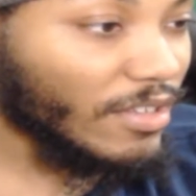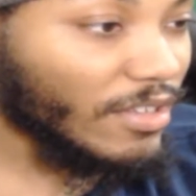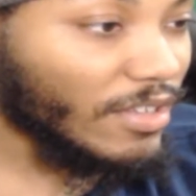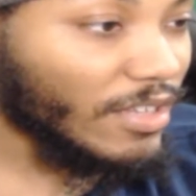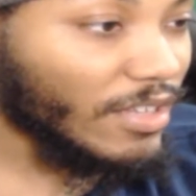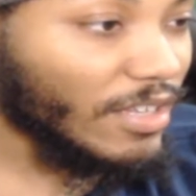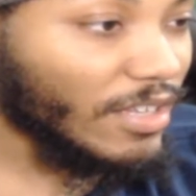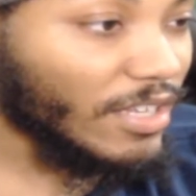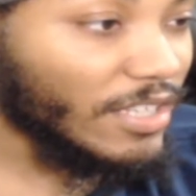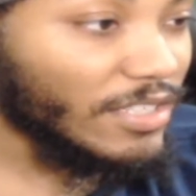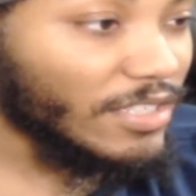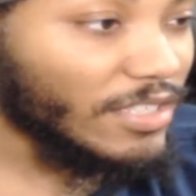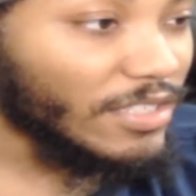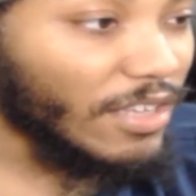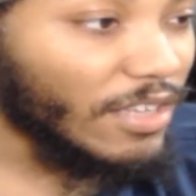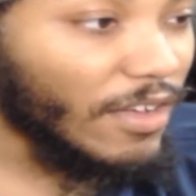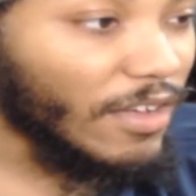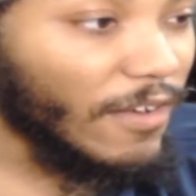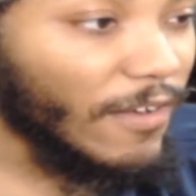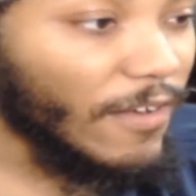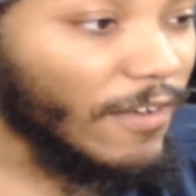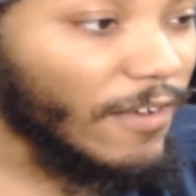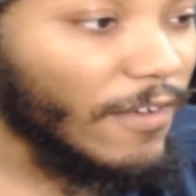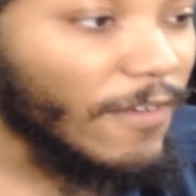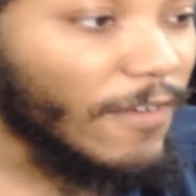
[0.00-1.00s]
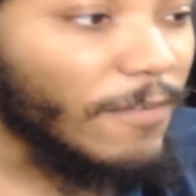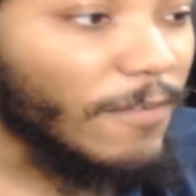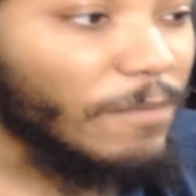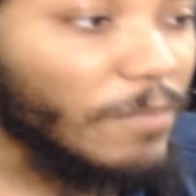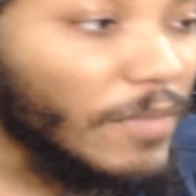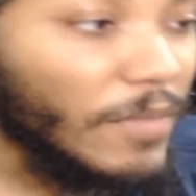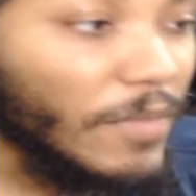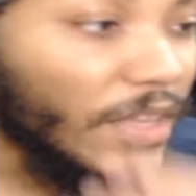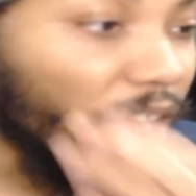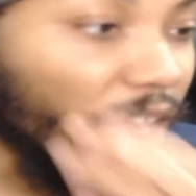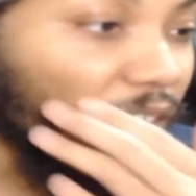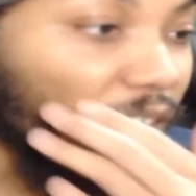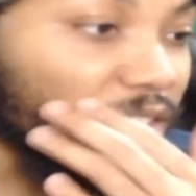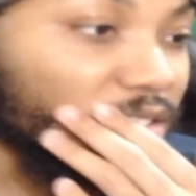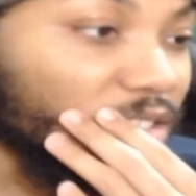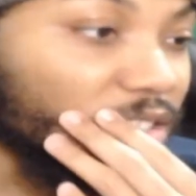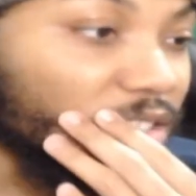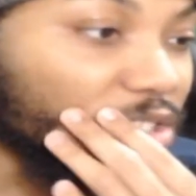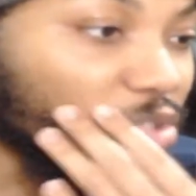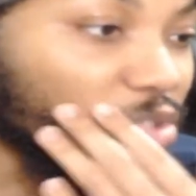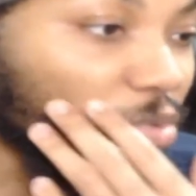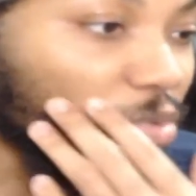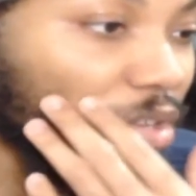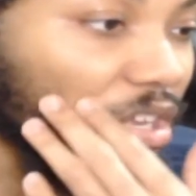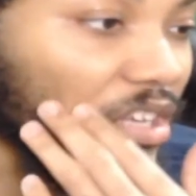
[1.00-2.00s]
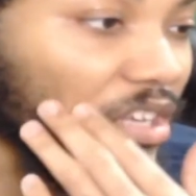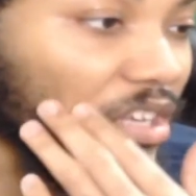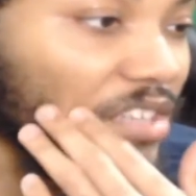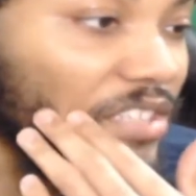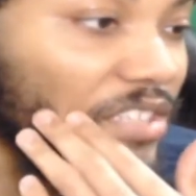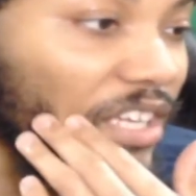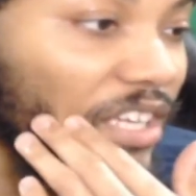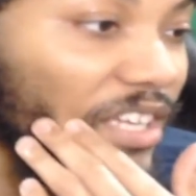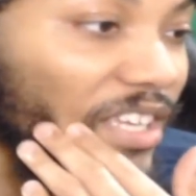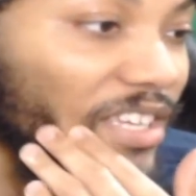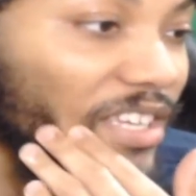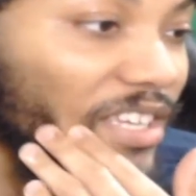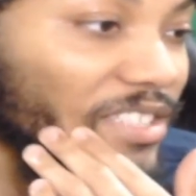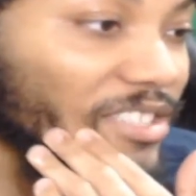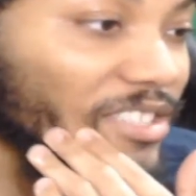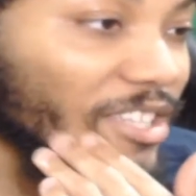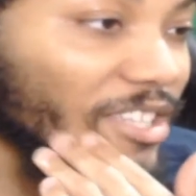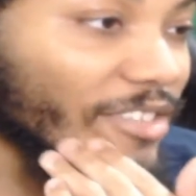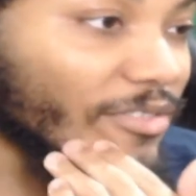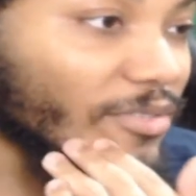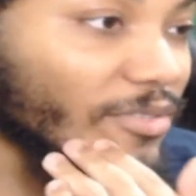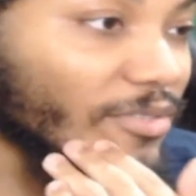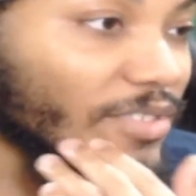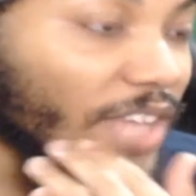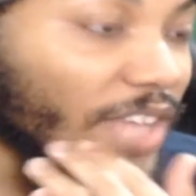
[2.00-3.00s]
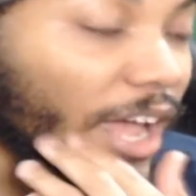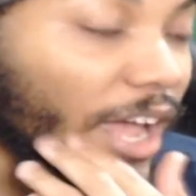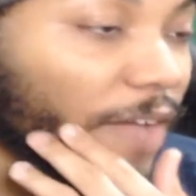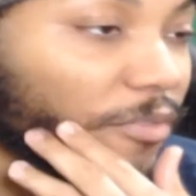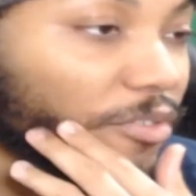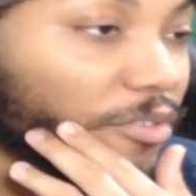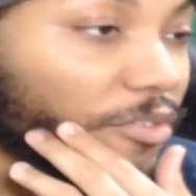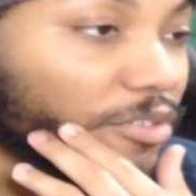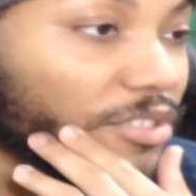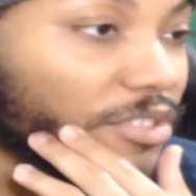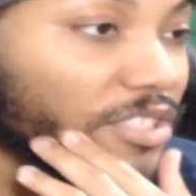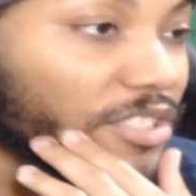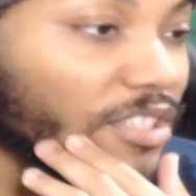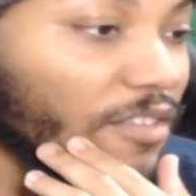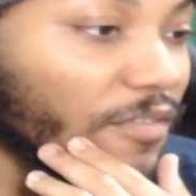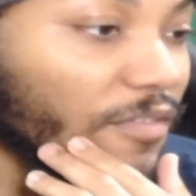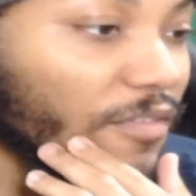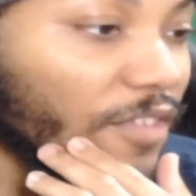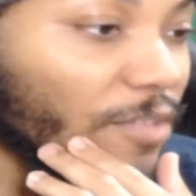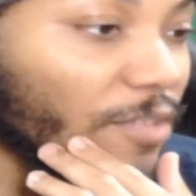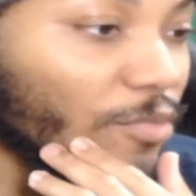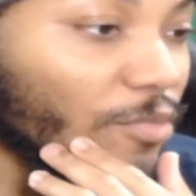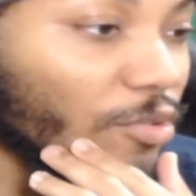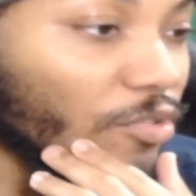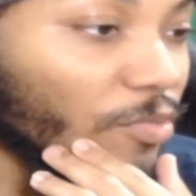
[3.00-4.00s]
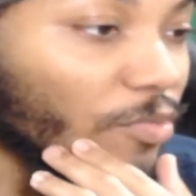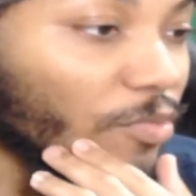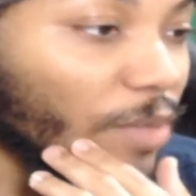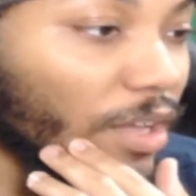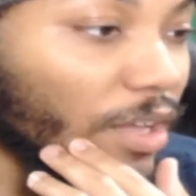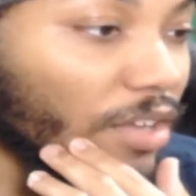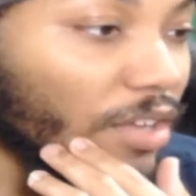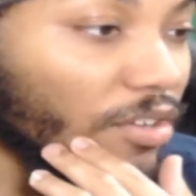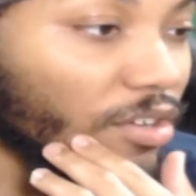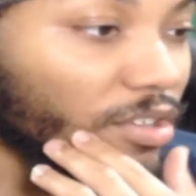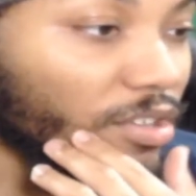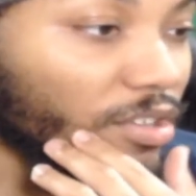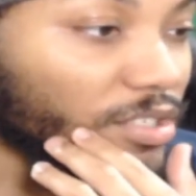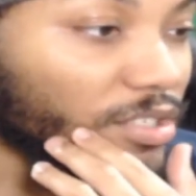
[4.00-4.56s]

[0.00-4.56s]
And he actually tweeted because I guess this was after Teofimo was making all the